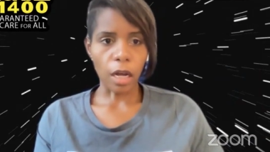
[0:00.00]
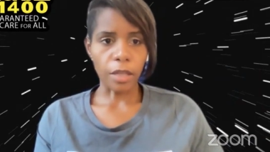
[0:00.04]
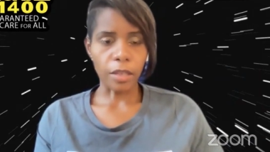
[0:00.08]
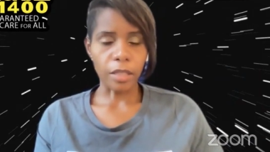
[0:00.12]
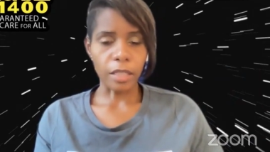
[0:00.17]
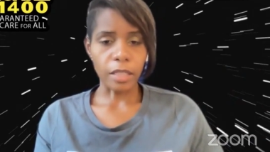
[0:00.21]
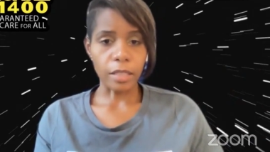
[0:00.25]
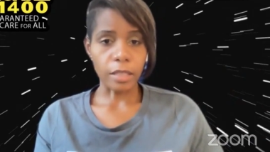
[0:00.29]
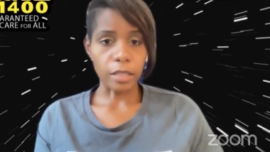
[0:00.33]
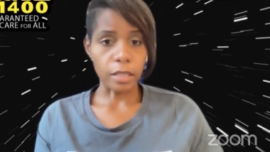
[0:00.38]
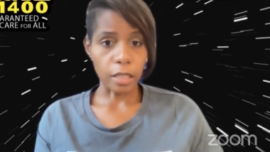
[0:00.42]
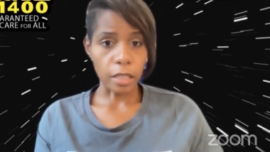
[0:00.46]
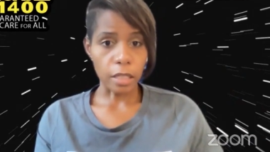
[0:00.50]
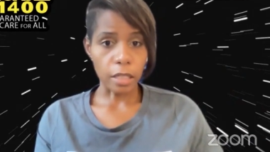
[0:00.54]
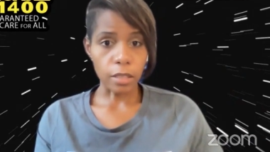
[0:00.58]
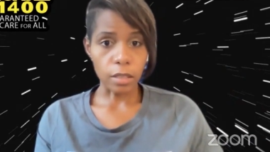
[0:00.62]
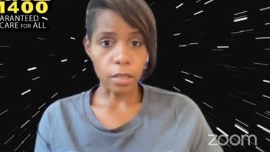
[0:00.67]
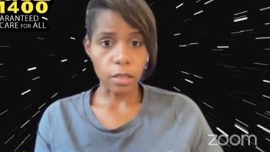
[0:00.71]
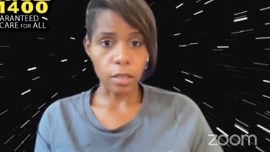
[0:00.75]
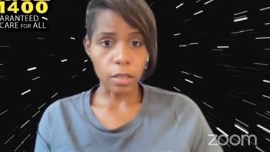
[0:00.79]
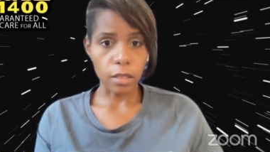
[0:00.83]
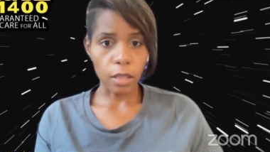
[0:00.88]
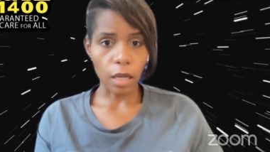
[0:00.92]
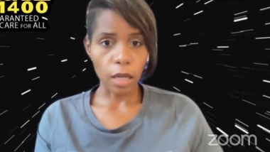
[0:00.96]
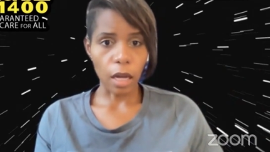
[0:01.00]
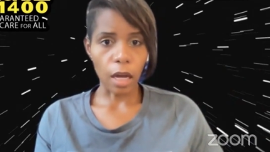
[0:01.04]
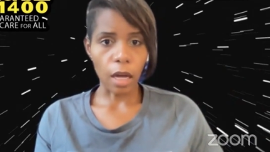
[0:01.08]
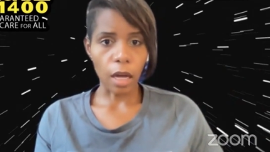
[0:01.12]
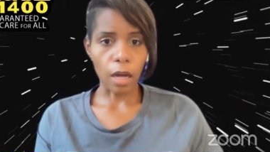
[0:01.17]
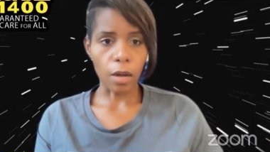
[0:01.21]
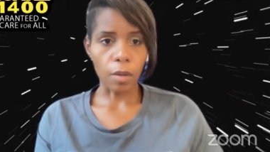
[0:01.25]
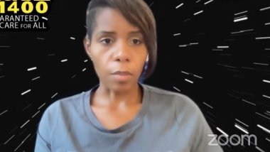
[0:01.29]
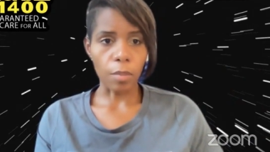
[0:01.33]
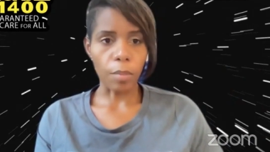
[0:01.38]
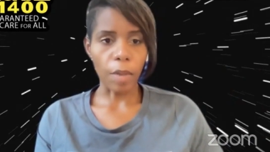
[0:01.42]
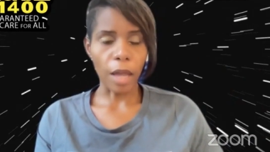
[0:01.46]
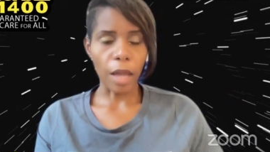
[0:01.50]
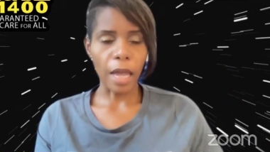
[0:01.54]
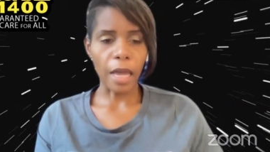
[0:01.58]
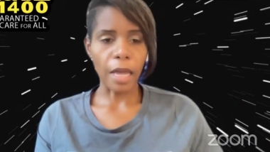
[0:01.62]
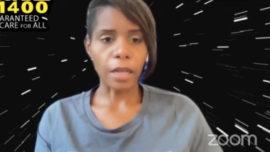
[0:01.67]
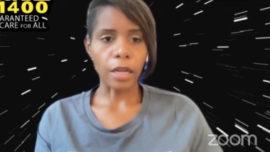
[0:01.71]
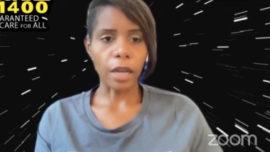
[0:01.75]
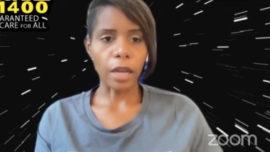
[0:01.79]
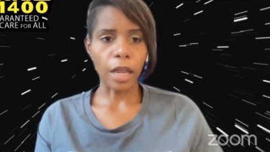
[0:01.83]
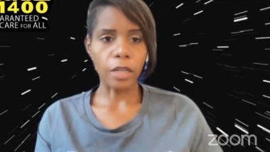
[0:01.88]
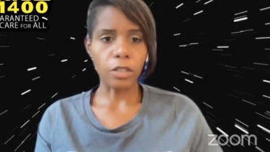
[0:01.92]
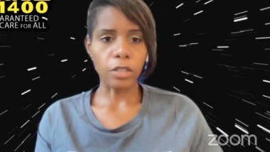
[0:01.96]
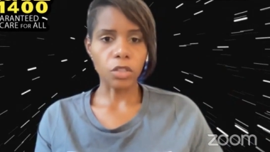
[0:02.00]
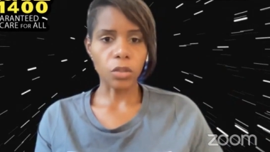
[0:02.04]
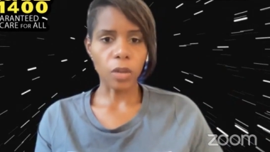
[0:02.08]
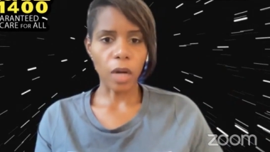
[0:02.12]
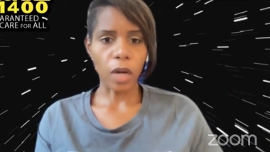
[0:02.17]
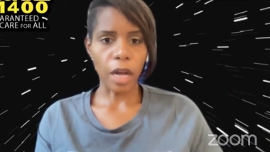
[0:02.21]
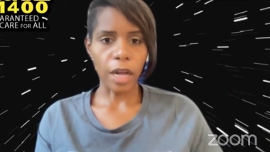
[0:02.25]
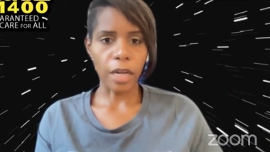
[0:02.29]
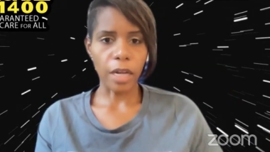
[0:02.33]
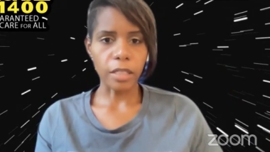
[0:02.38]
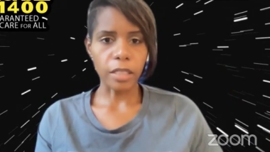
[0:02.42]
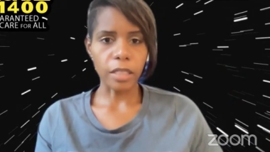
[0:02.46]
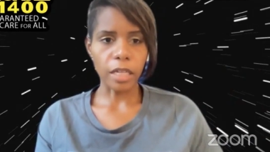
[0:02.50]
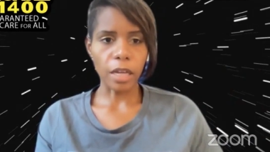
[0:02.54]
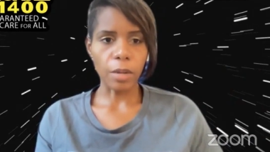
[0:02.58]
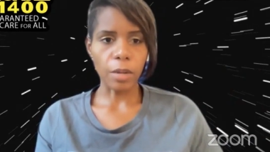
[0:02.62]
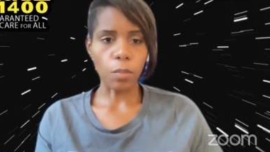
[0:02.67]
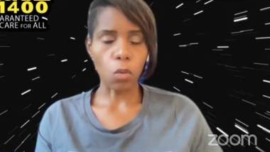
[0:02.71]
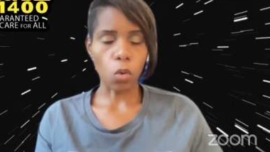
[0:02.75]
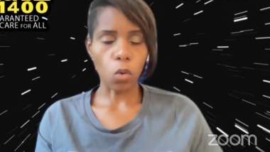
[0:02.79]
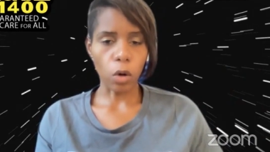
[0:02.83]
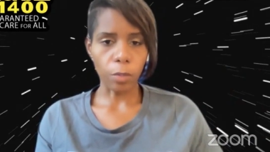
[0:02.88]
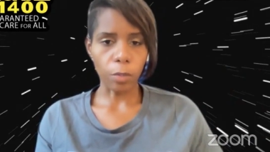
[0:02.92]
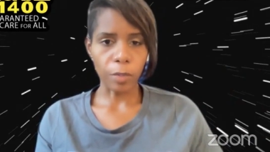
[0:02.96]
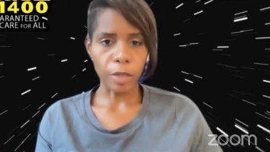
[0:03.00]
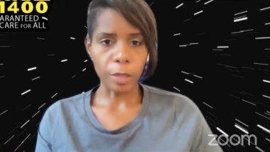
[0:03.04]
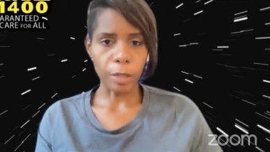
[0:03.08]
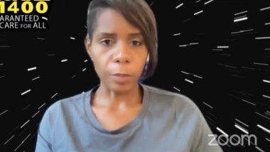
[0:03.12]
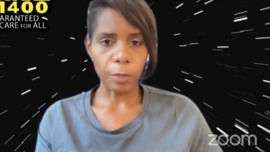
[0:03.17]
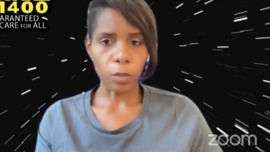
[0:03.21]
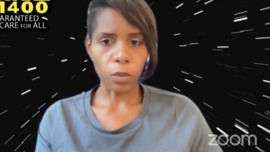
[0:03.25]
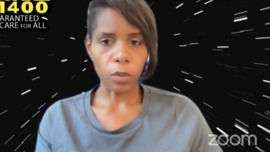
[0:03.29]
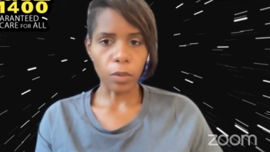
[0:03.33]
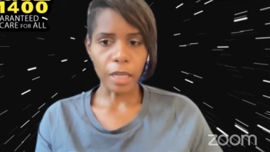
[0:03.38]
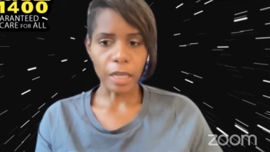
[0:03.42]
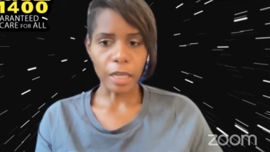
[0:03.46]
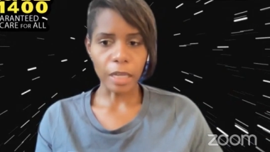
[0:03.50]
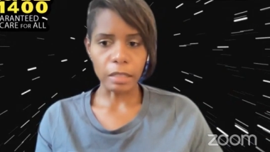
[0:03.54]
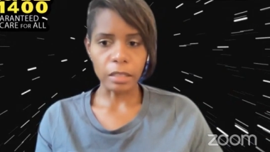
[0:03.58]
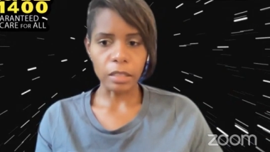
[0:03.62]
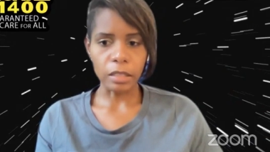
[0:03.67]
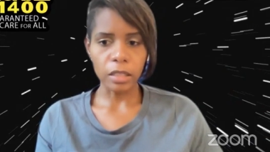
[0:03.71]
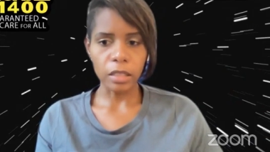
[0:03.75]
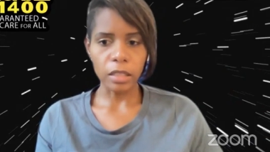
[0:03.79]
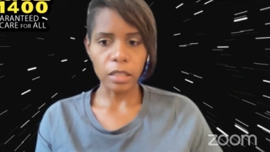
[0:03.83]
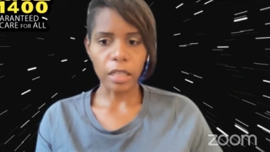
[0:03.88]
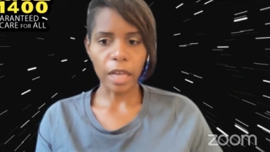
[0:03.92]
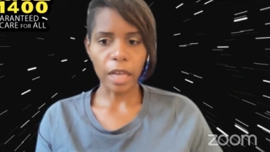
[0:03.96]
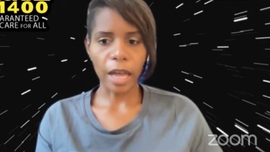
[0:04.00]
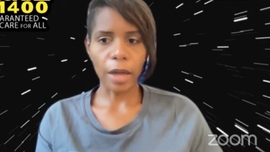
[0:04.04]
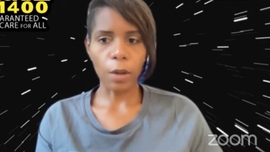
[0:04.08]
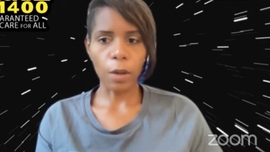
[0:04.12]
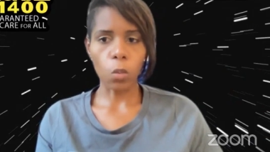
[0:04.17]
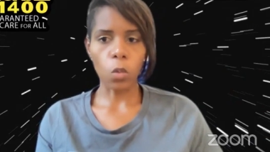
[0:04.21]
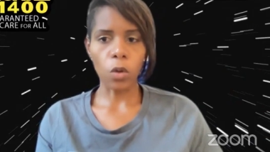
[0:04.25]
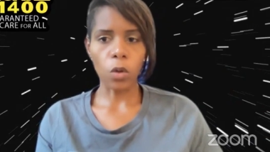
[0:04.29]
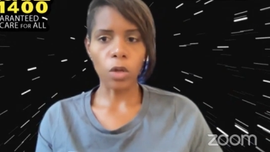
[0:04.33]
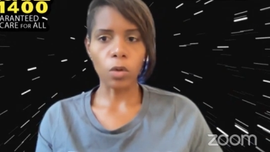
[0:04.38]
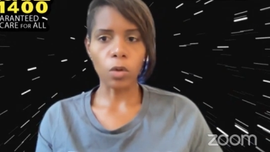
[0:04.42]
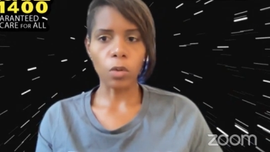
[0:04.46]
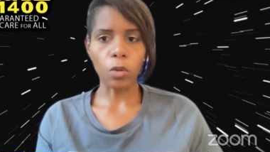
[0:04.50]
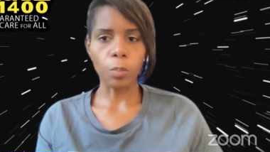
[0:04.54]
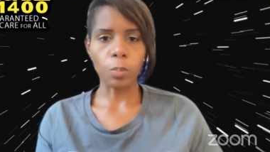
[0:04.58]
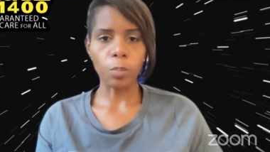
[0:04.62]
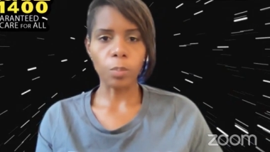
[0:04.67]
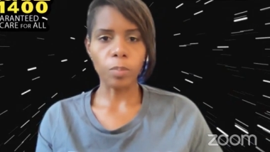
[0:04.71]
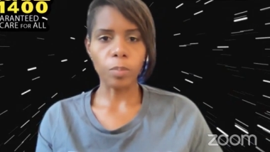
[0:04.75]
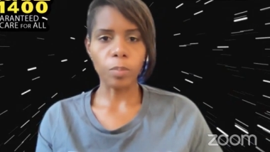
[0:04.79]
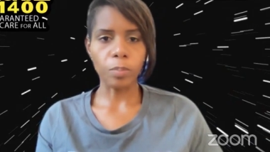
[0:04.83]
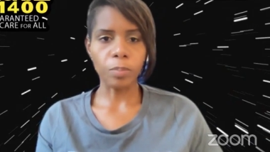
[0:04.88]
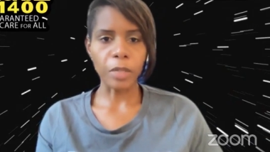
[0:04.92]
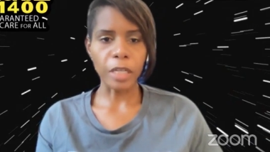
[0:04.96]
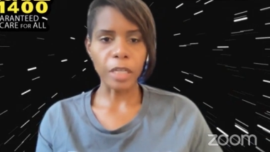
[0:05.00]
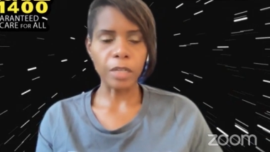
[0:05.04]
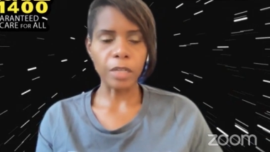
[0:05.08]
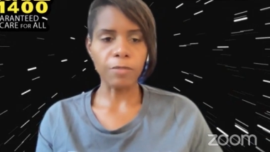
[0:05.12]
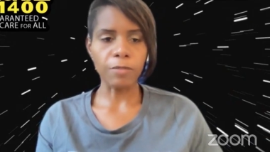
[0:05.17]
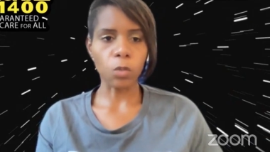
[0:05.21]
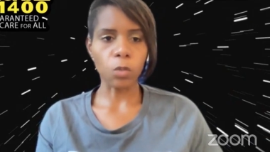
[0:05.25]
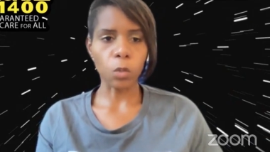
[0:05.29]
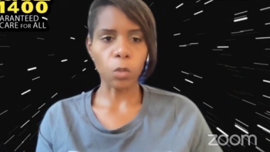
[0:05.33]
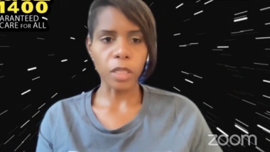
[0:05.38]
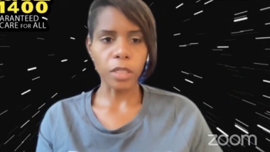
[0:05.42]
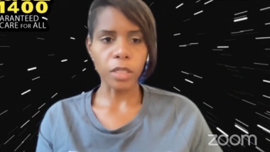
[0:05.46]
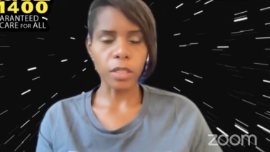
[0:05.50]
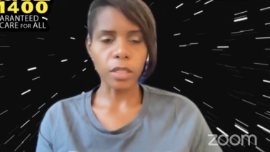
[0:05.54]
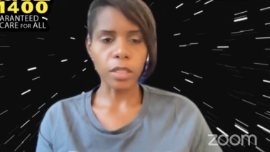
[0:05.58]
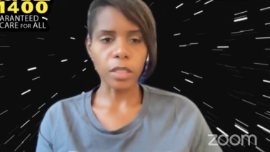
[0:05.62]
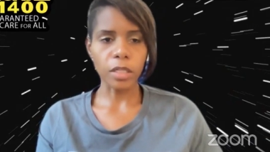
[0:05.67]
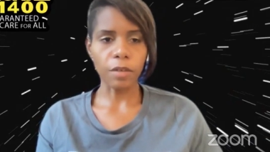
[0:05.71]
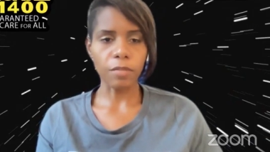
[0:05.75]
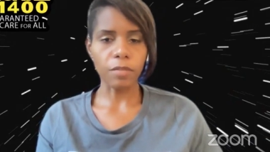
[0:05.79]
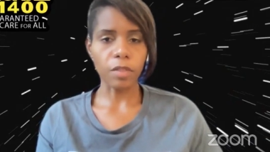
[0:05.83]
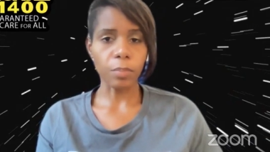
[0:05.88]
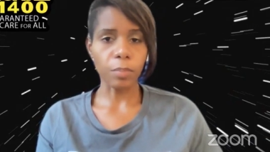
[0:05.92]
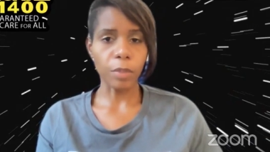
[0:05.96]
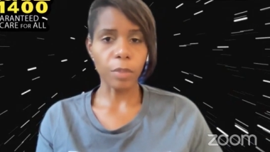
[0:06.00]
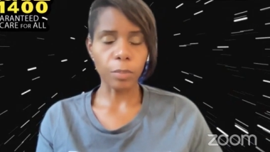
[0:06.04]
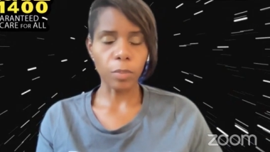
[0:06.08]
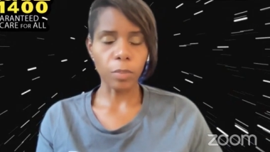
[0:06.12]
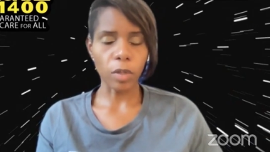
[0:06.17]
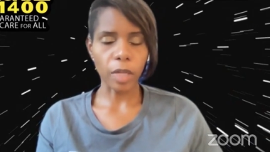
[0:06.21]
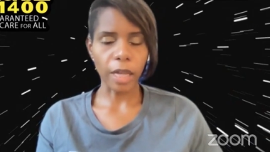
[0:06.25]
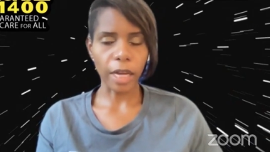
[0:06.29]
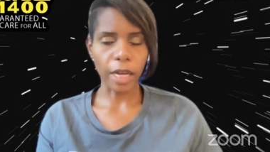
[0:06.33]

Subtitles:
these seats and trying to get more people in that will be voices of the people.